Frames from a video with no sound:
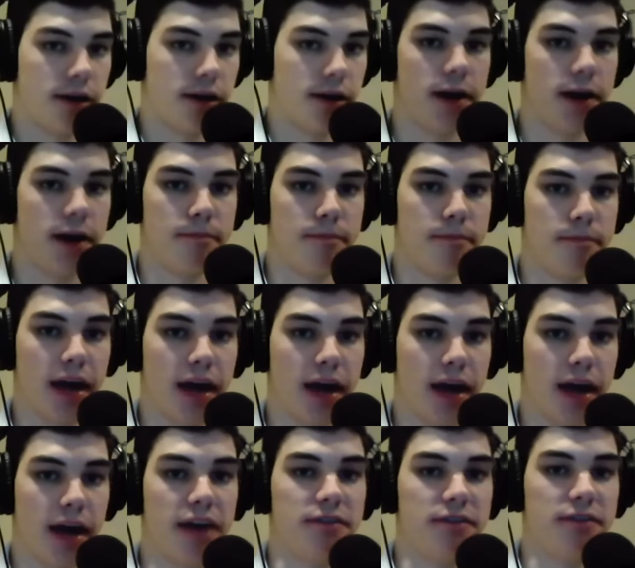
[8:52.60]

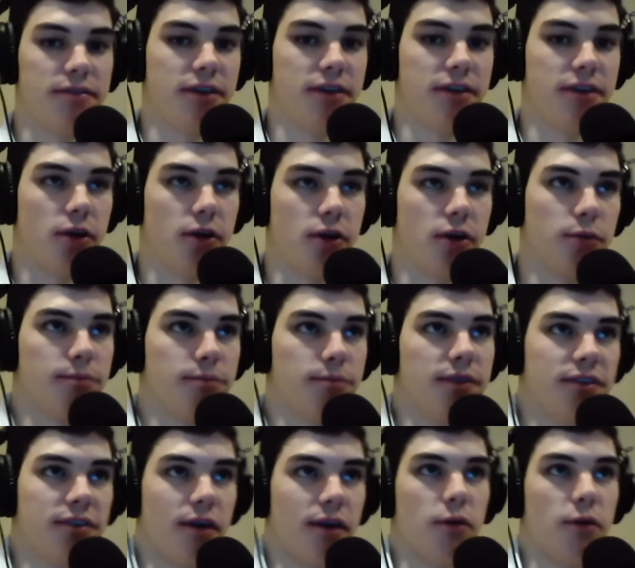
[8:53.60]
And you know,
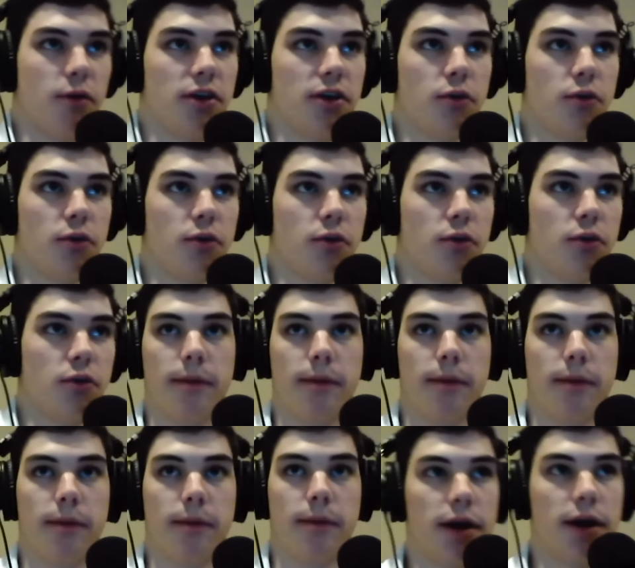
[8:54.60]
say what you will
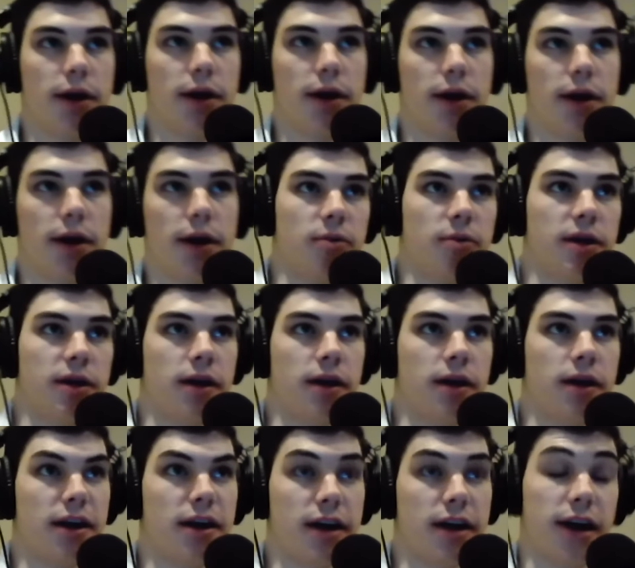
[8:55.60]
about Wayne
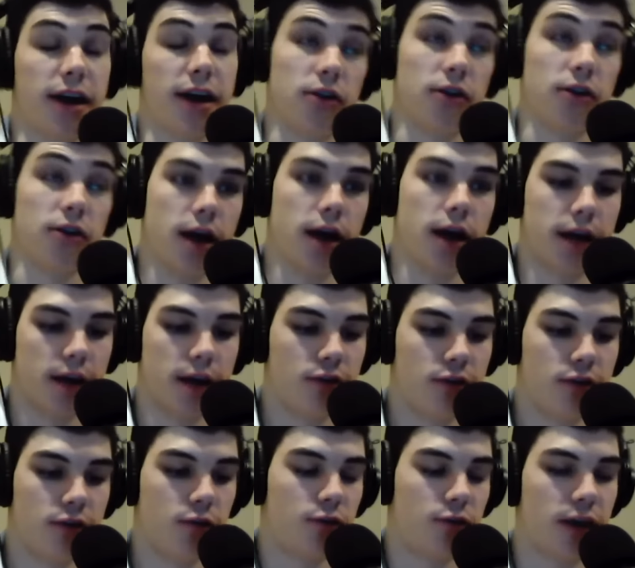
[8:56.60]
Gallman. He had a lot of
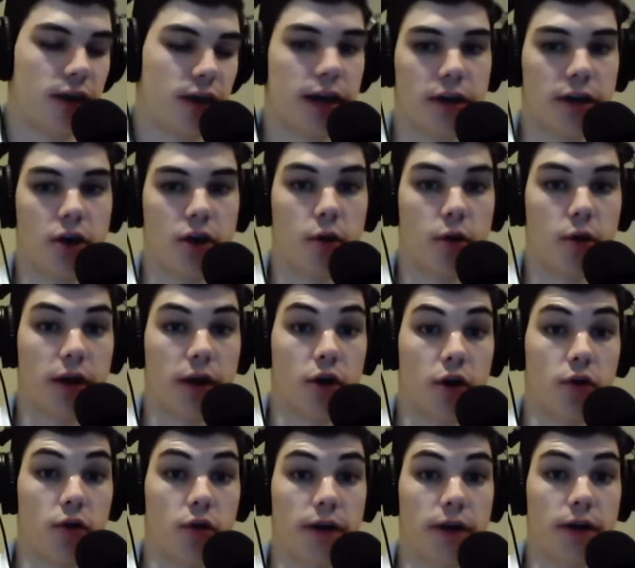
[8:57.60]
issues getting going
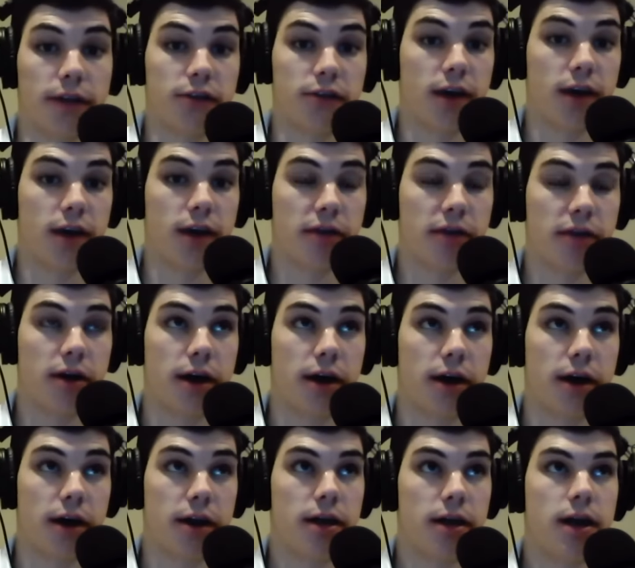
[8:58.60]
early in this game, I
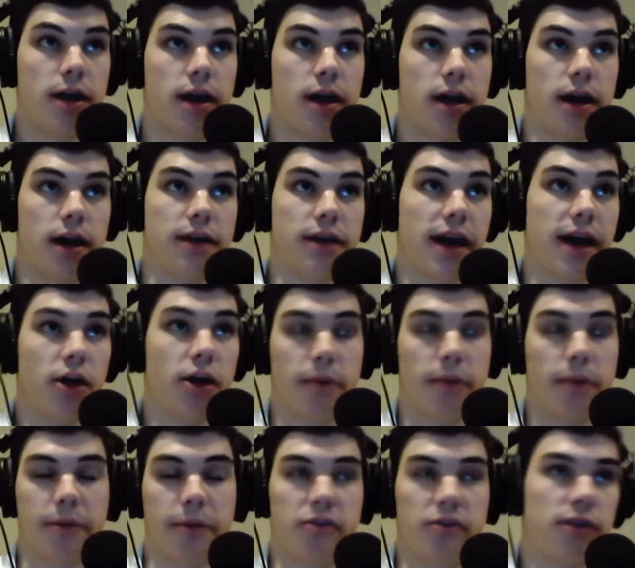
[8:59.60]
thought. The
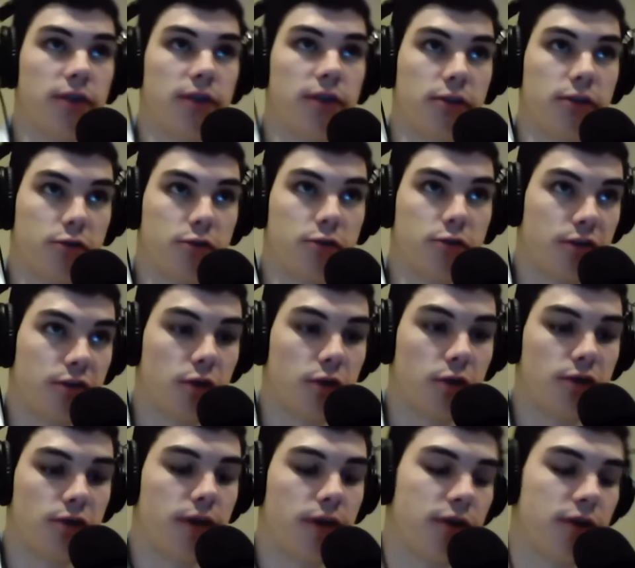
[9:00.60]
Alabama defense was just so
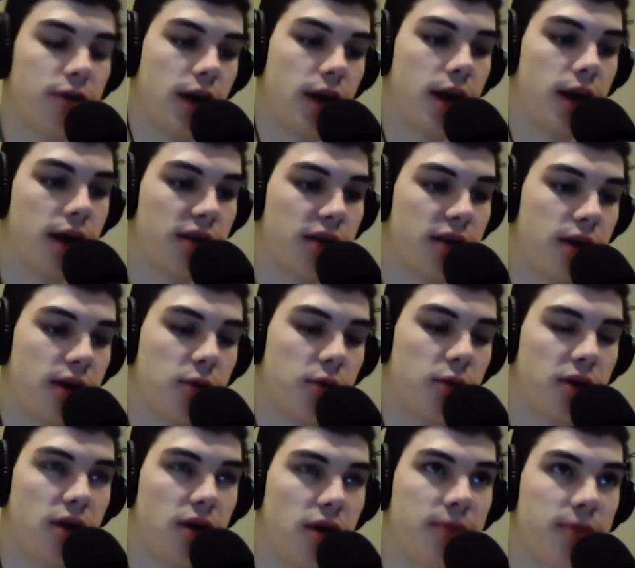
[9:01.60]
suffocating. I thought
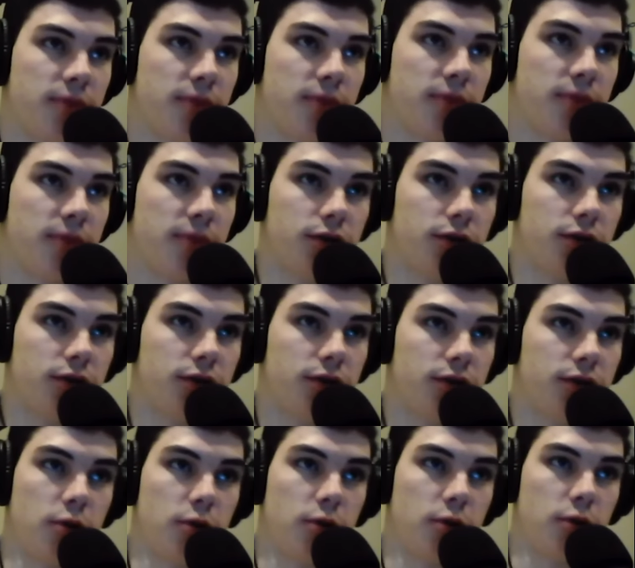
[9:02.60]
when Clemson really
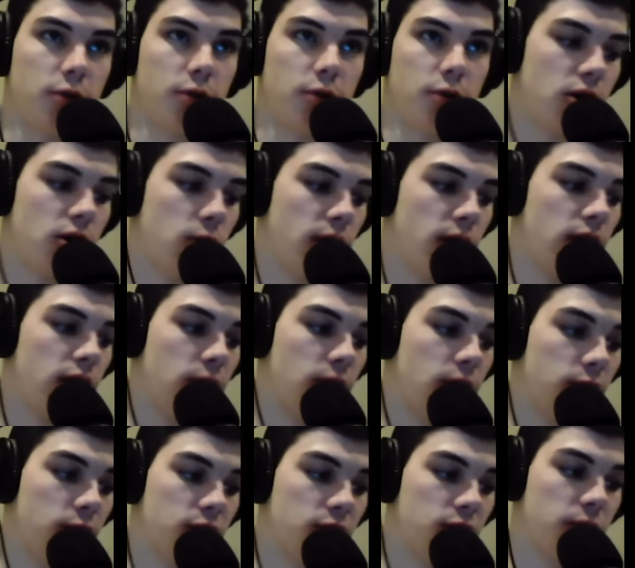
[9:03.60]
started moving the ball well,
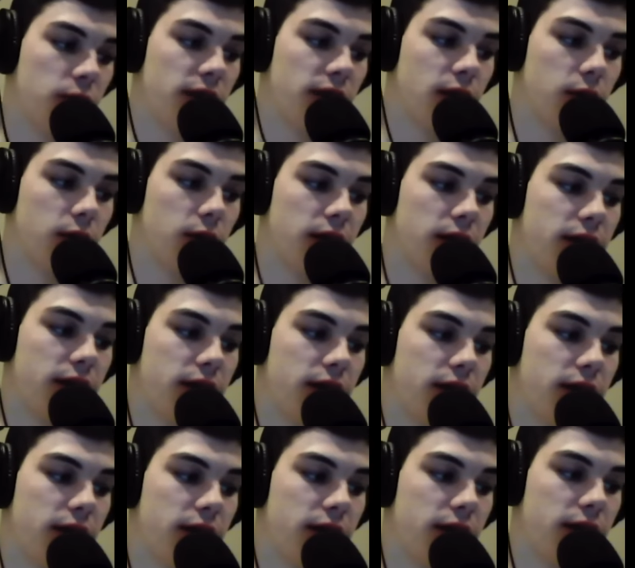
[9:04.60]
it was when they were kind
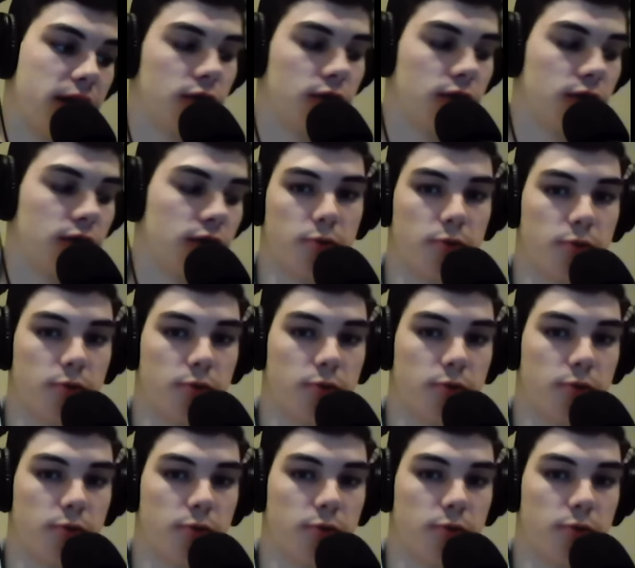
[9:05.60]
of using the short